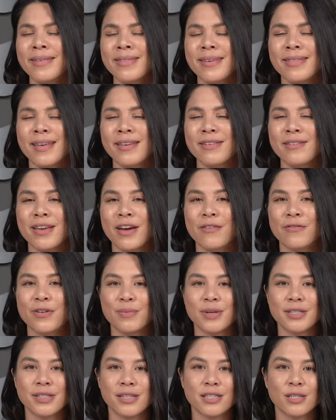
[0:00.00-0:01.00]
anything that you get
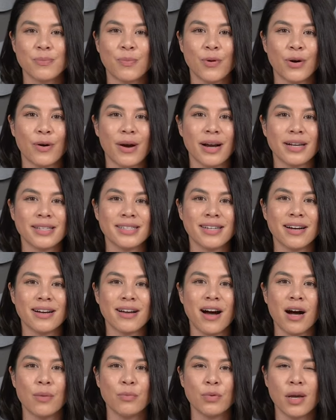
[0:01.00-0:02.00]
from us at
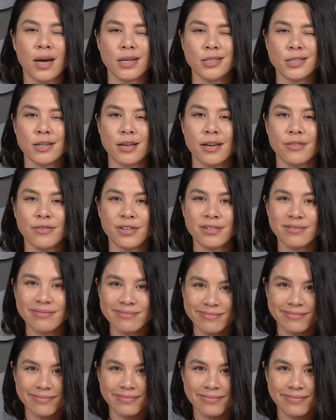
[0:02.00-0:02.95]
SportRx.com. We got you covered.